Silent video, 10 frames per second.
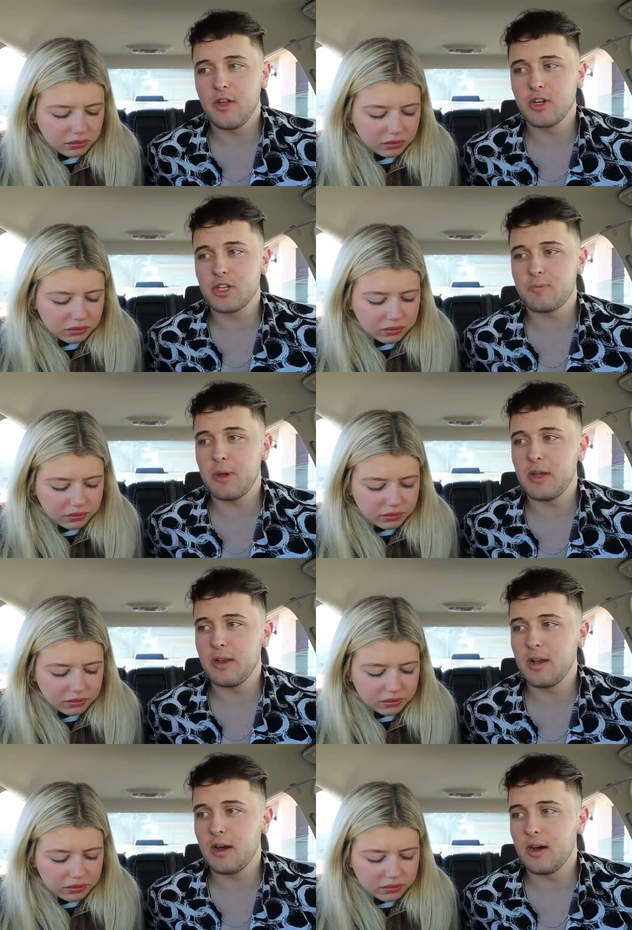Speaker 1: They're just
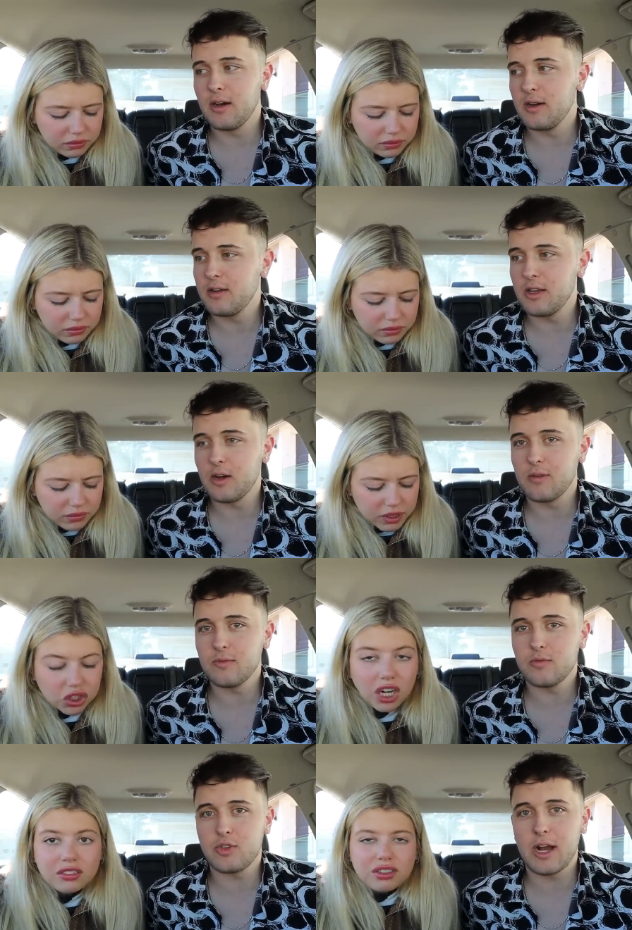been, uh, you know,
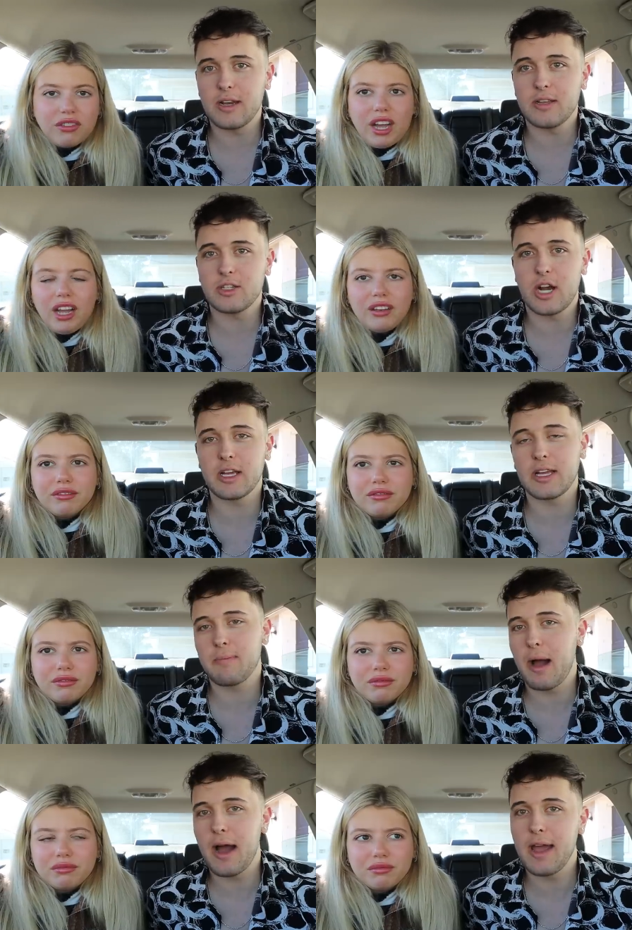trying, trying to, to, trying to
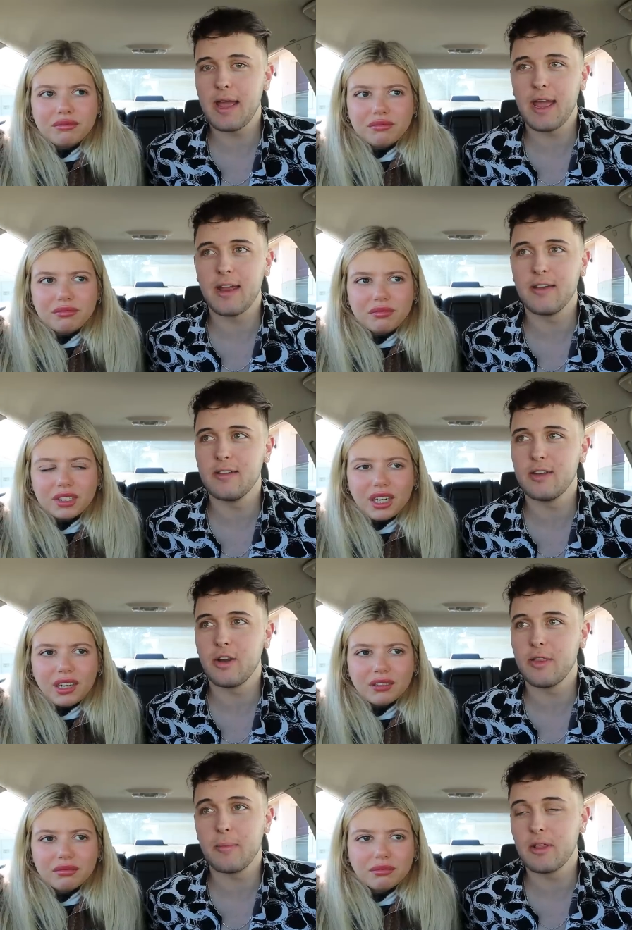get by, and yeah. you
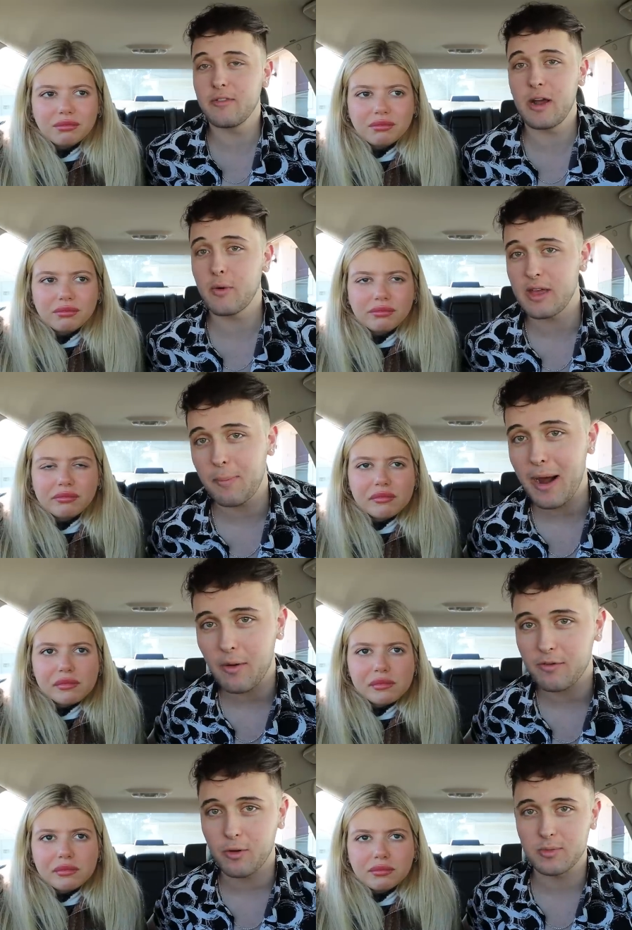know they've been living out without
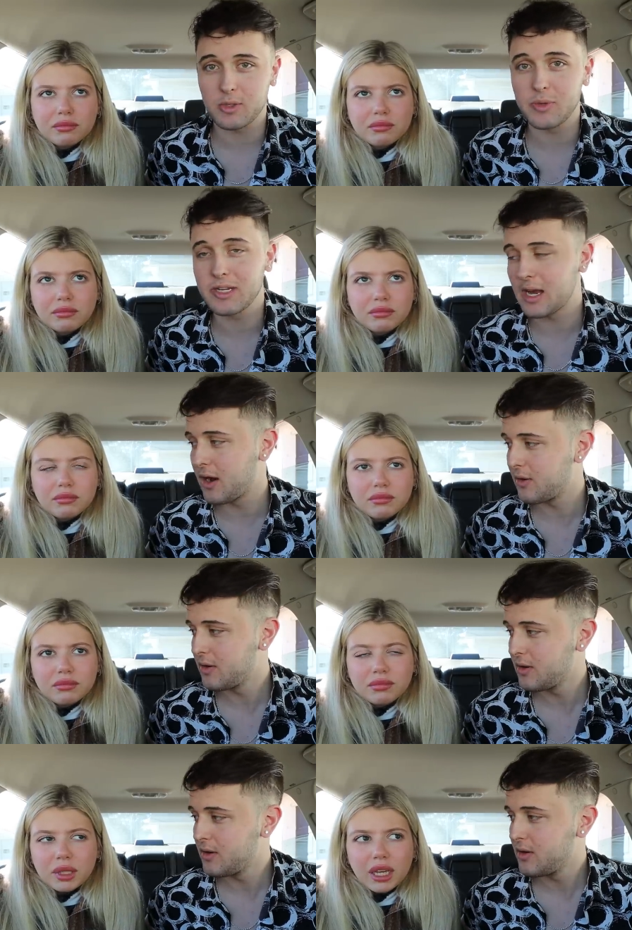power for almost a week now.
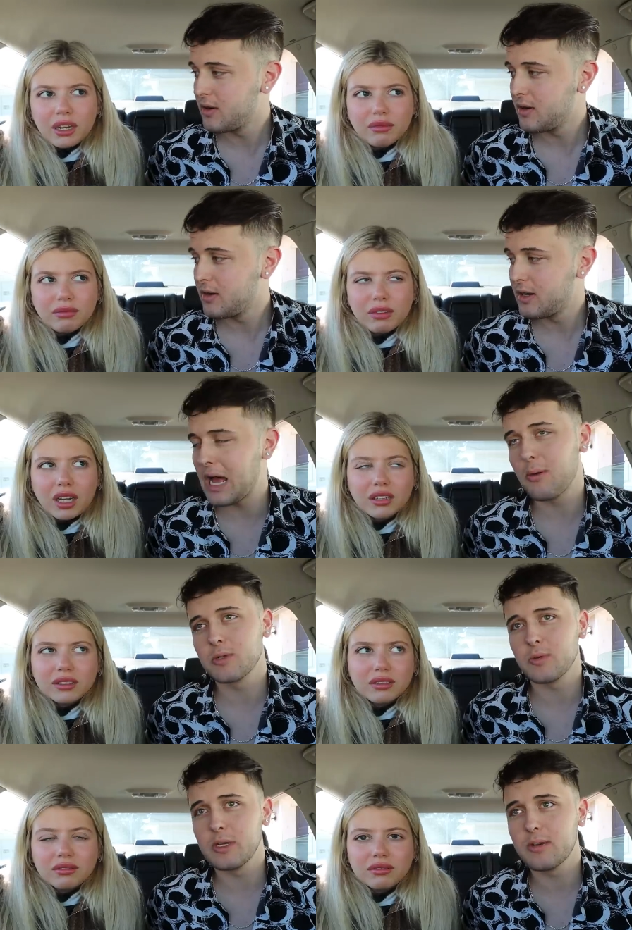
Speaker 2: Yeah. Not
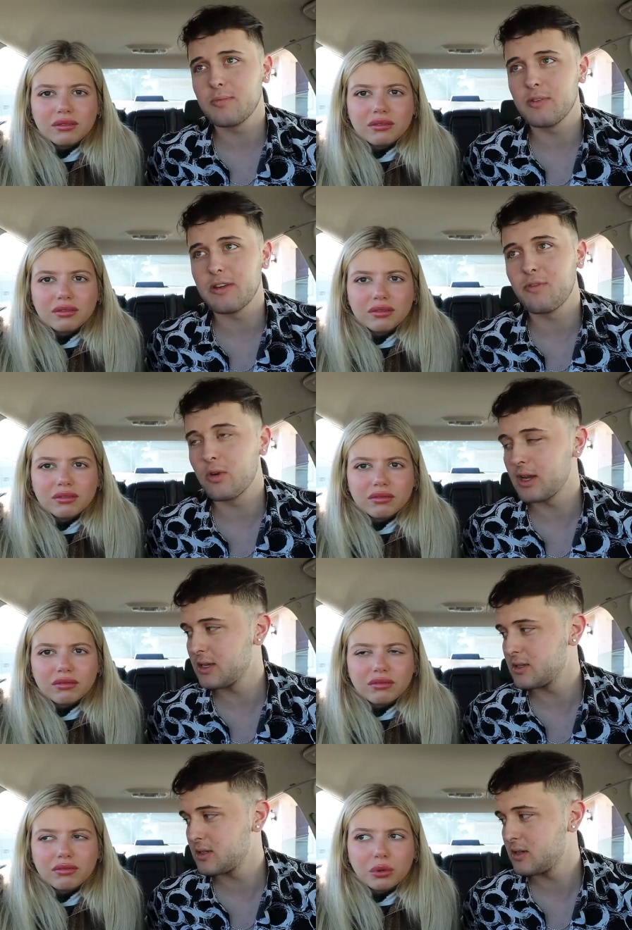almost a
Speaker 1: week, like four
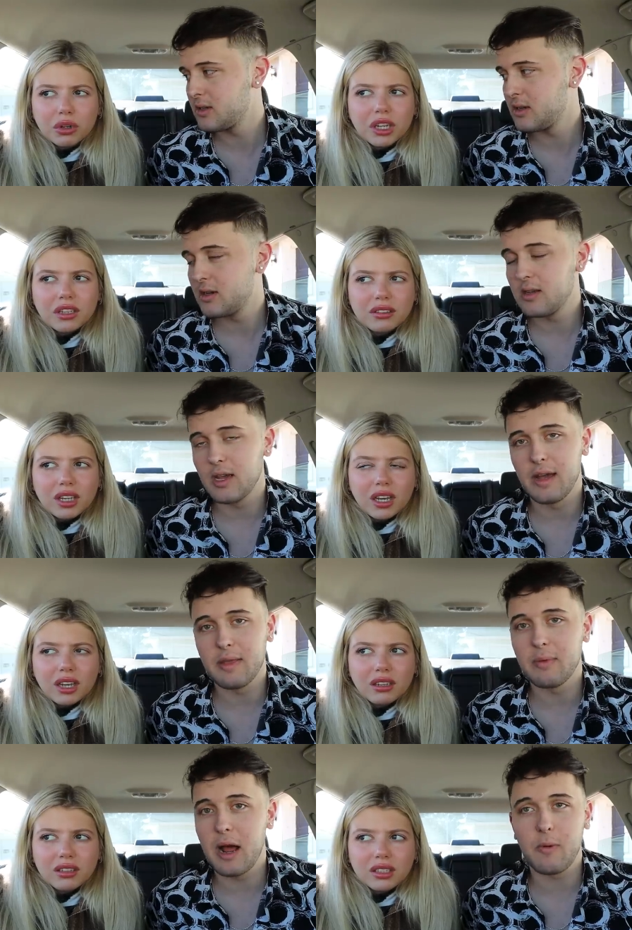days.
Speaker 2: Four days, yeah. yeah.
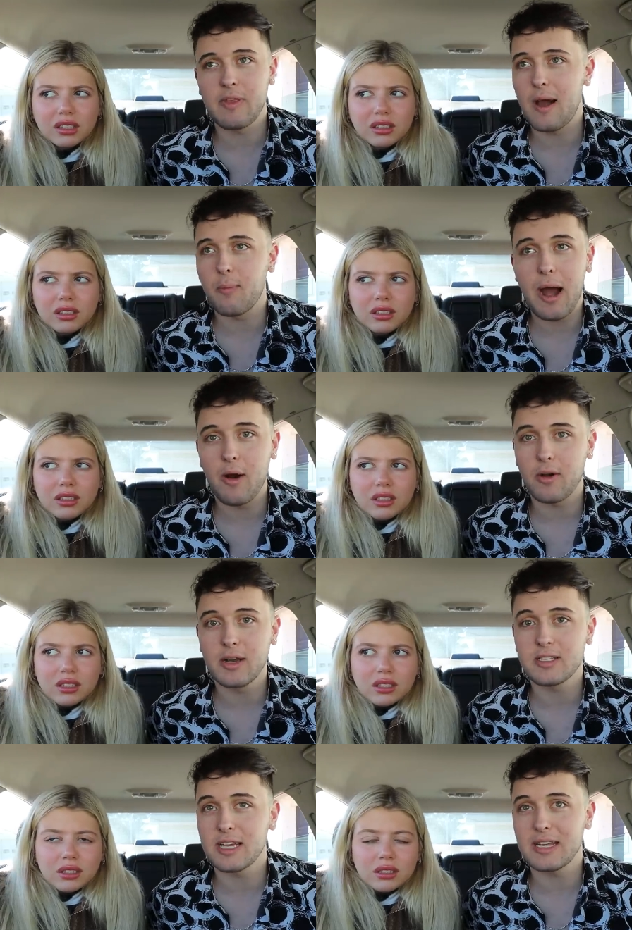They've
Speaker 1: been without power.
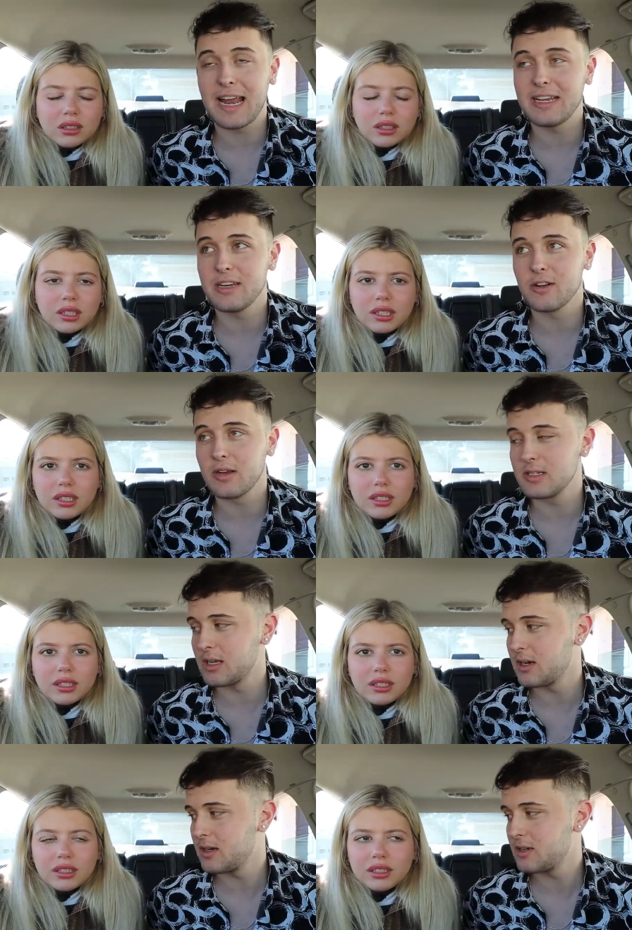It's like 90 degrees
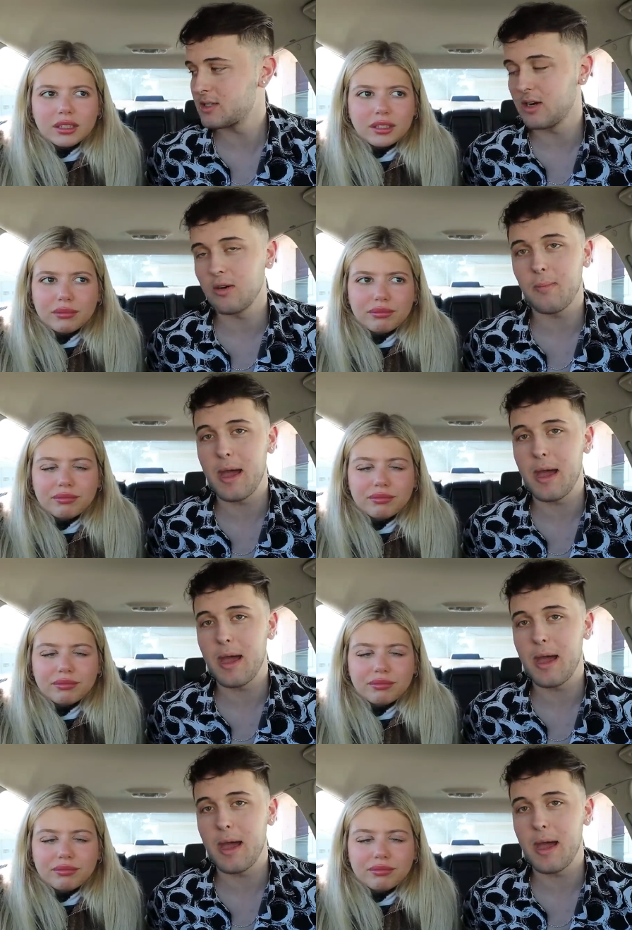there, so